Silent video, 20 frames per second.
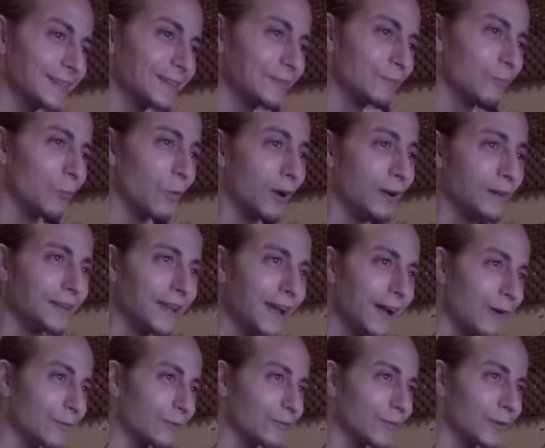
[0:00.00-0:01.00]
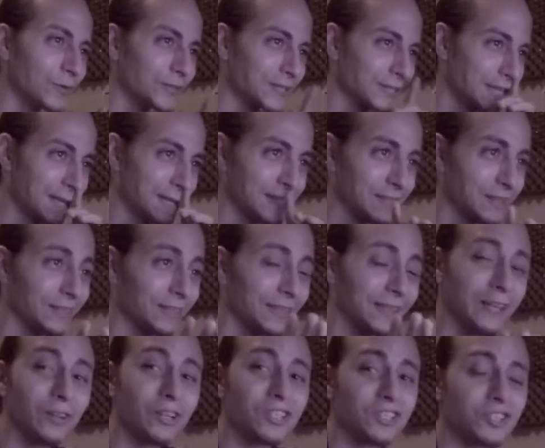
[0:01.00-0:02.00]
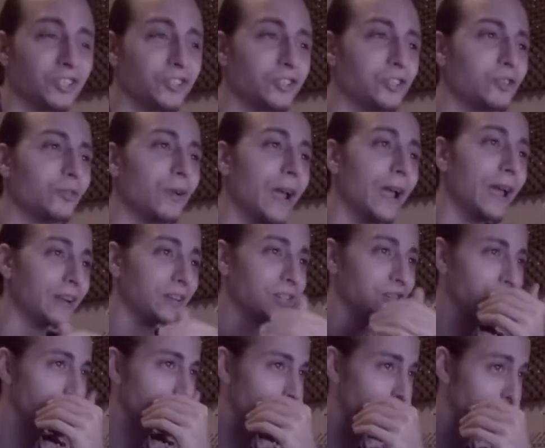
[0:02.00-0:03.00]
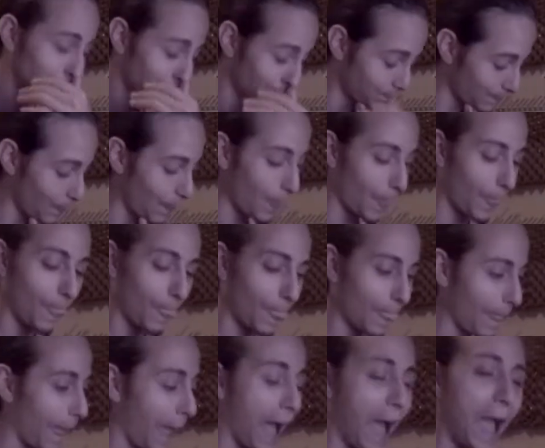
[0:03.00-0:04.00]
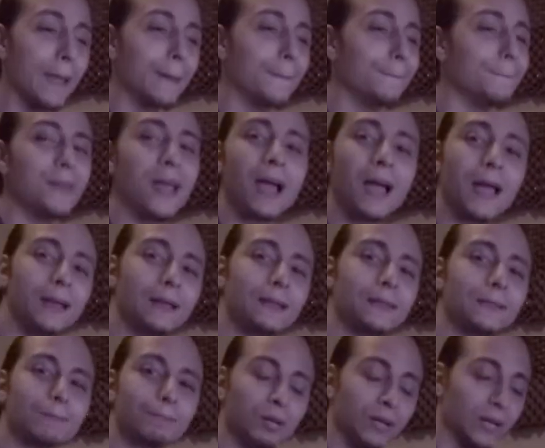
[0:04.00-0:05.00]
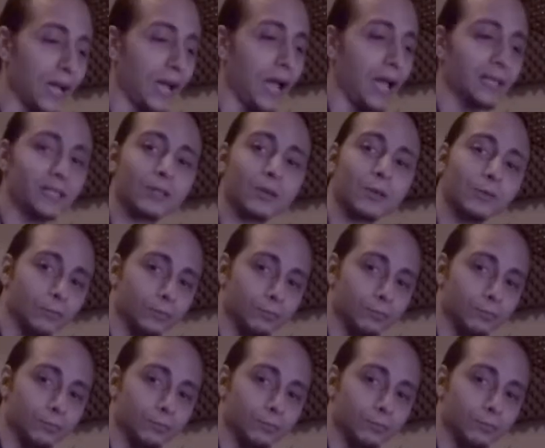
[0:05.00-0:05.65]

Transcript: One downvote says the lyrics are trash. I am not Picasso,